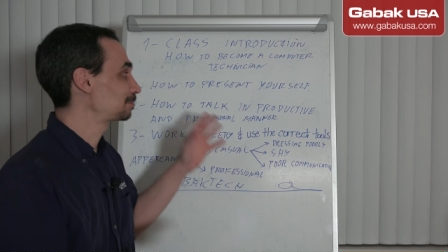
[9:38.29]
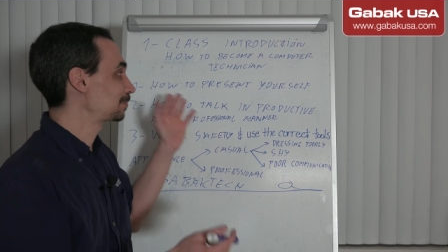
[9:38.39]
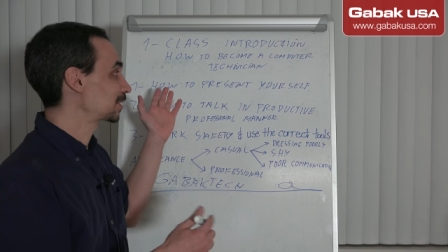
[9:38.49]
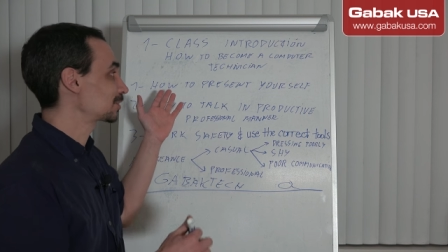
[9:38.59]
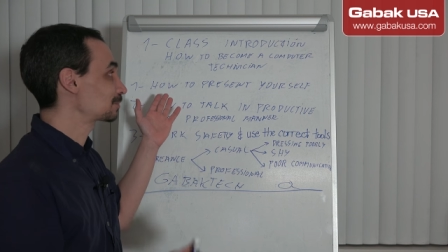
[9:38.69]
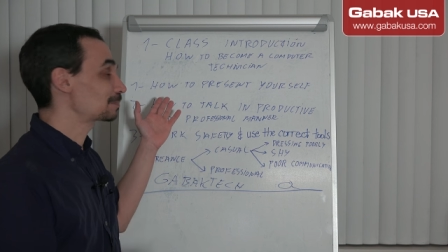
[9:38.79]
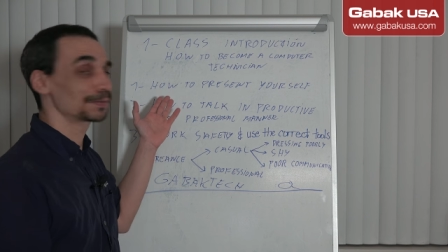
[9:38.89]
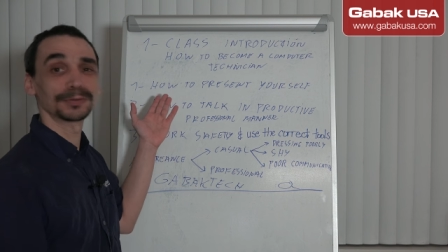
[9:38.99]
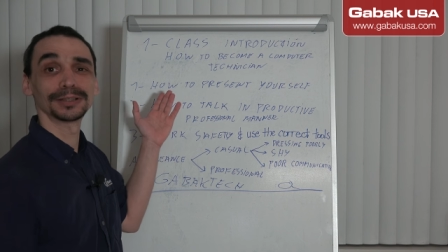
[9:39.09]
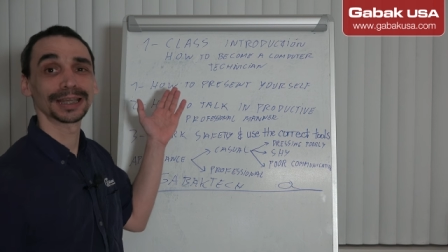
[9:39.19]
Because
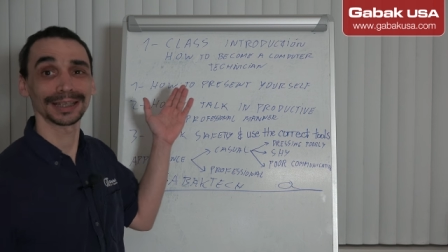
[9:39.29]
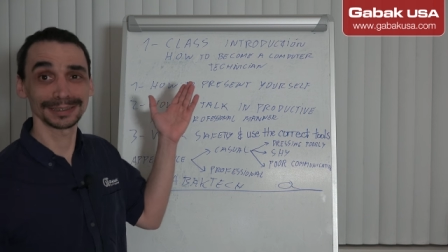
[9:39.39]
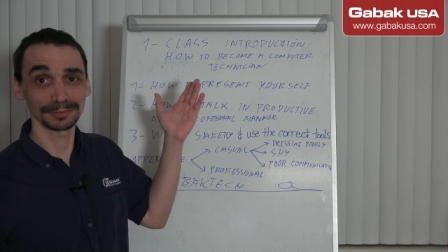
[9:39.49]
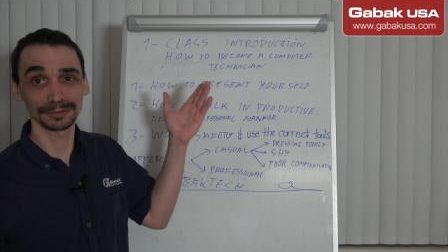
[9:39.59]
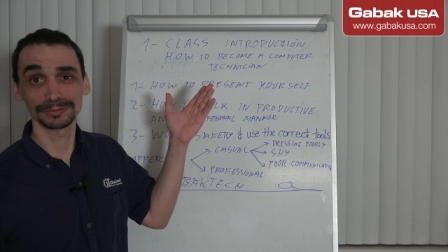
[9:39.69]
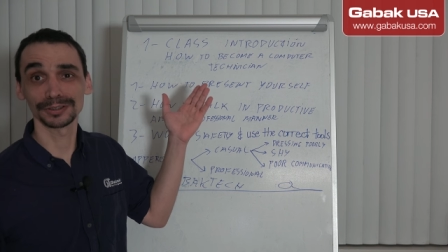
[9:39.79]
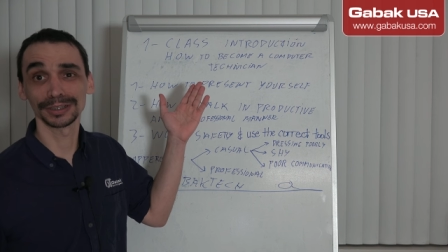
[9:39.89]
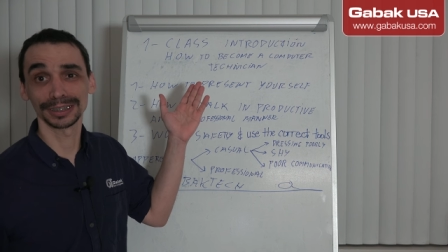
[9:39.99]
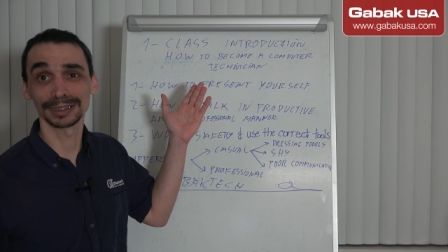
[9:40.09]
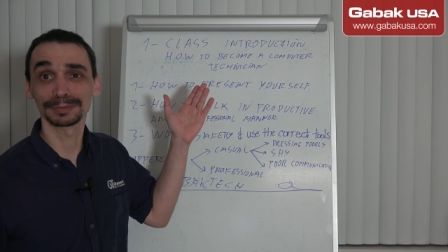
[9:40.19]
people, like I said before
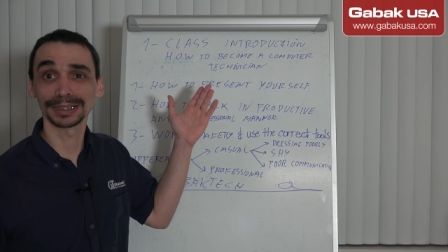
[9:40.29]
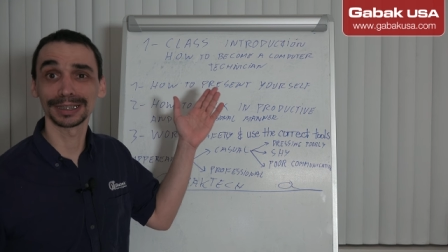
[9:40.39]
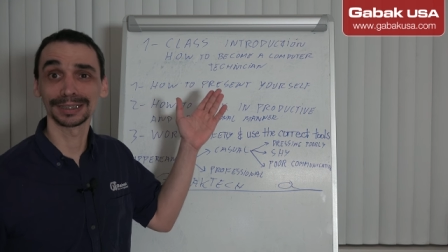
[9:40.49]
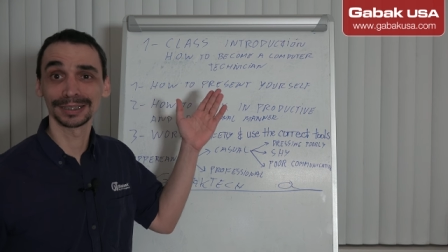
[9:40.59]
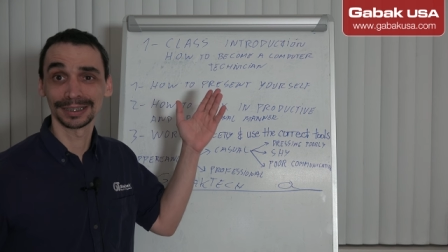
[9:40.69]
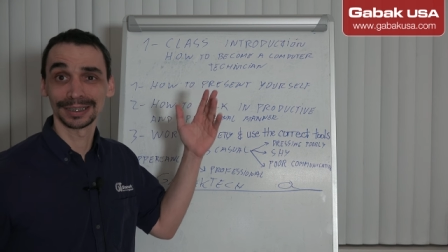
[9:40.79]
in the beginning,